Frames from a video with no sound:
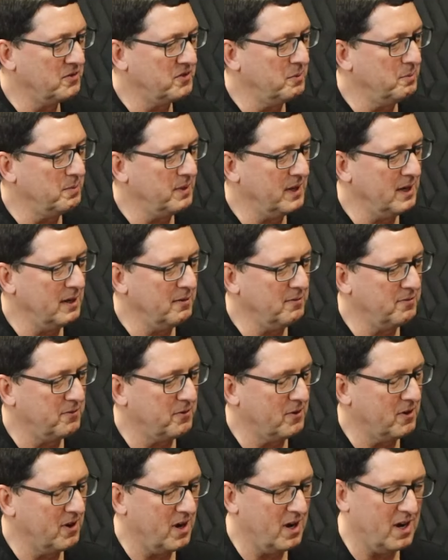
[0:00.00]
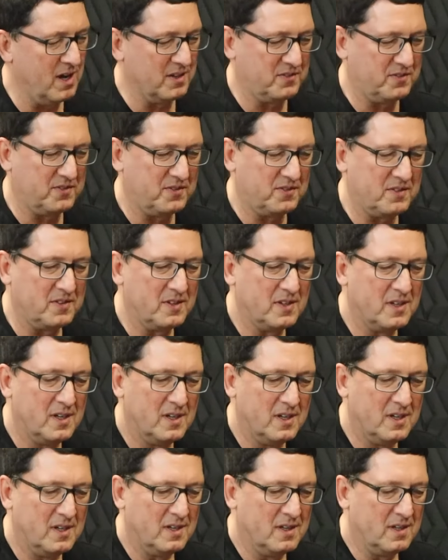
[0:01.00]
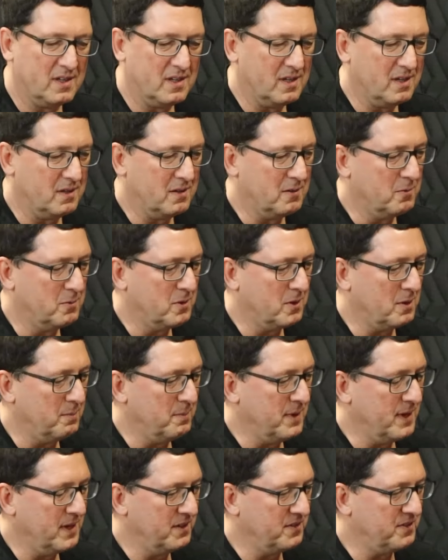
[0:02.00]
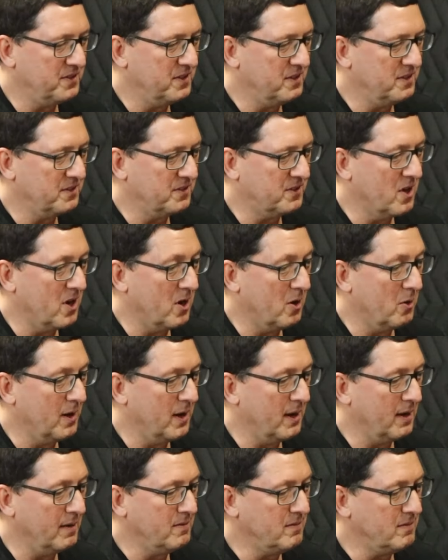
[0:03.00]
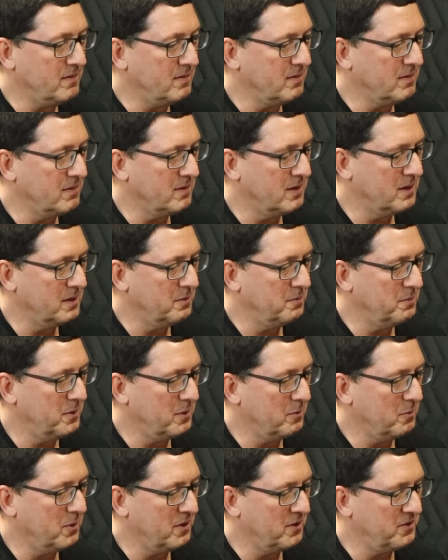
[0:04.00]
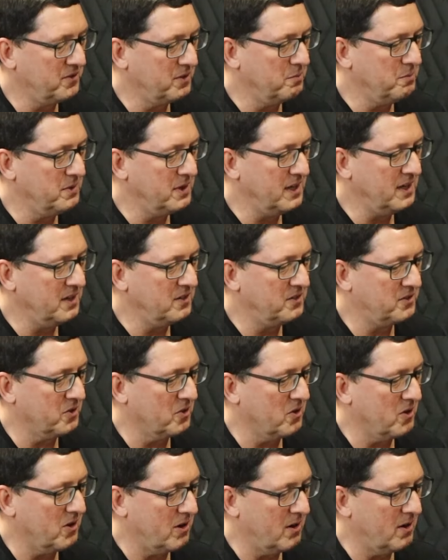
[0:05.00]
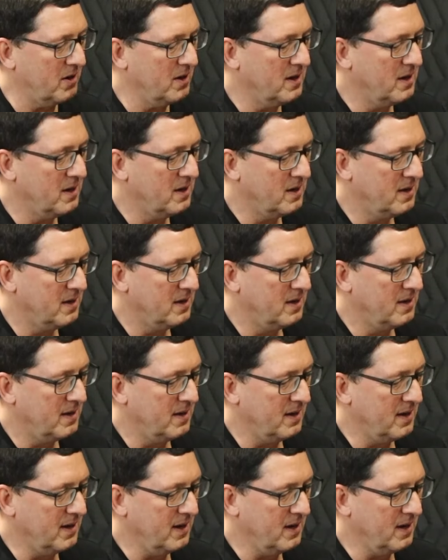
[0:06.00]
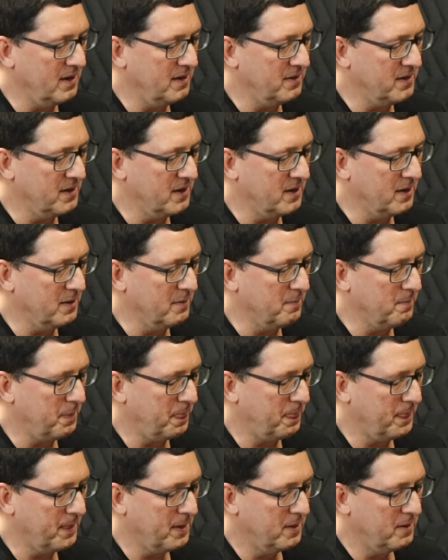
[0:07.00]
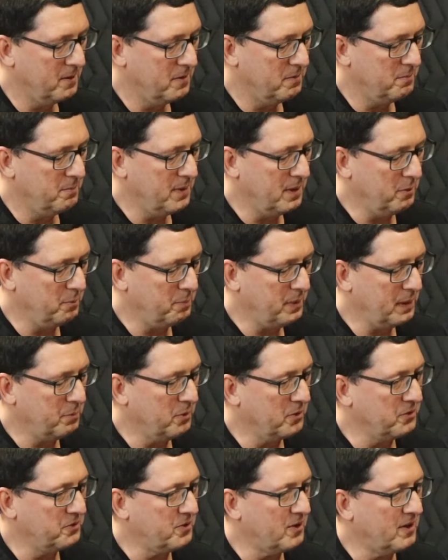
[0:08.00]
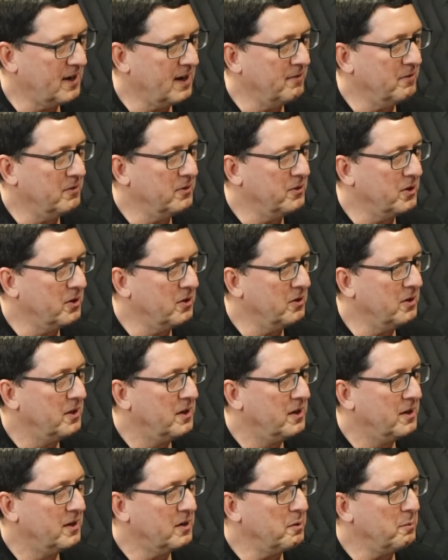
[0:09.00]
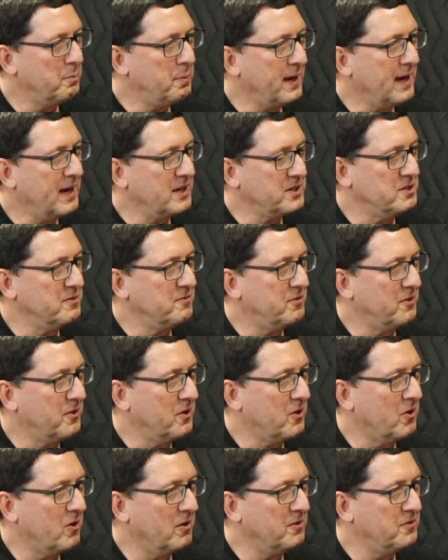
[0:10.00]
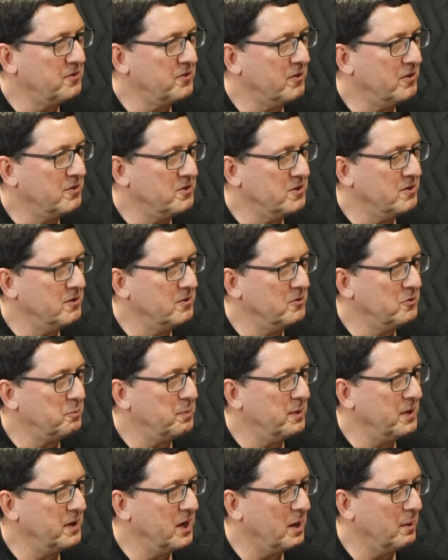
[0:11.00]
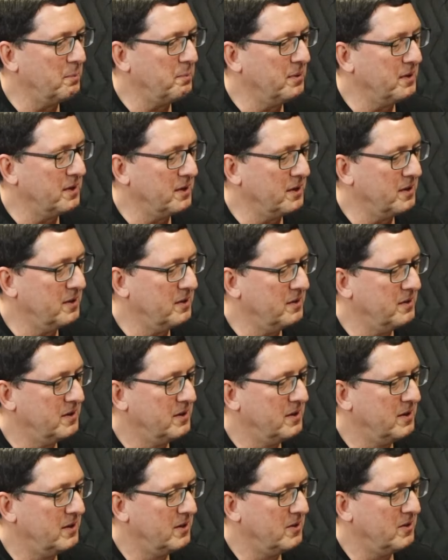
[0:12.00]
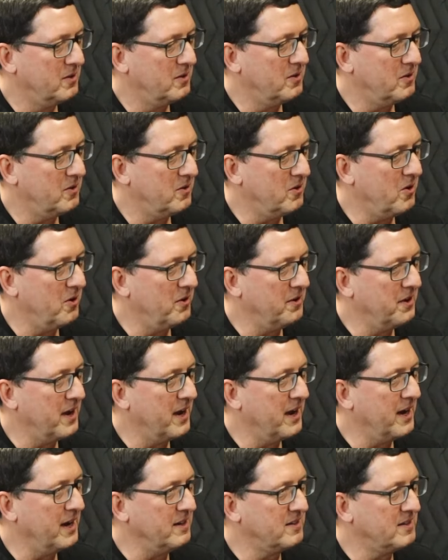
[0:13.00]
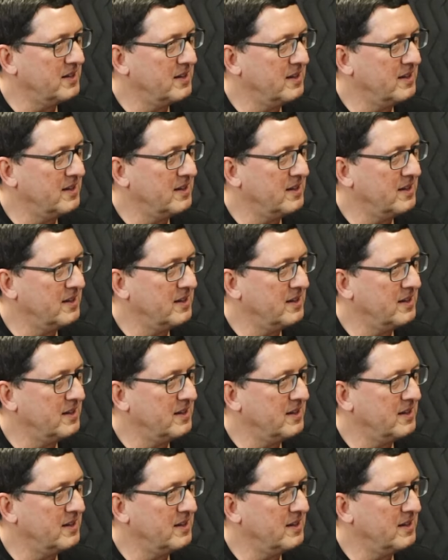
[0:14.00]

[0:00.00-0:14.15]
to be for us, uh, where medicine is going, uh, where where some needs are, and uh, maybe people start having a little compassion for the heart surgeon who's been up all well, night. I, I,